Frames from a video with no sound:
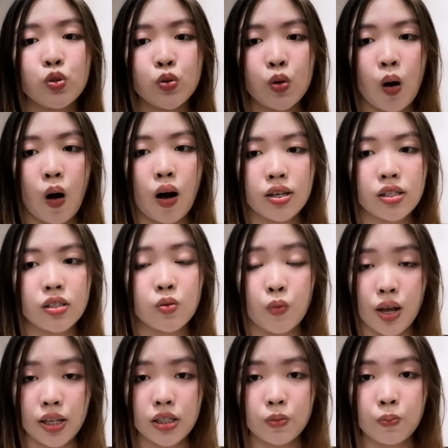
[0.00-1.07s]
to cause
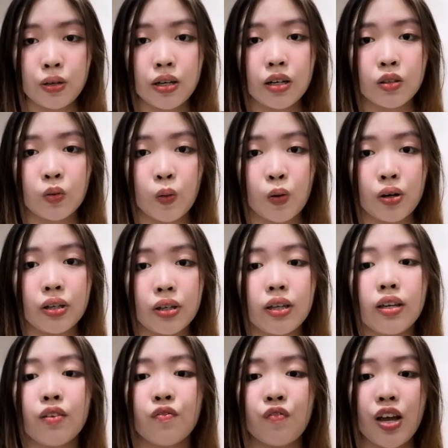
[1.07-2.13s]
respiratory
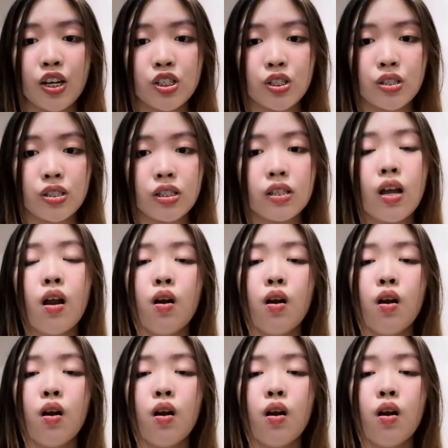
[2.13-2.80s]
infections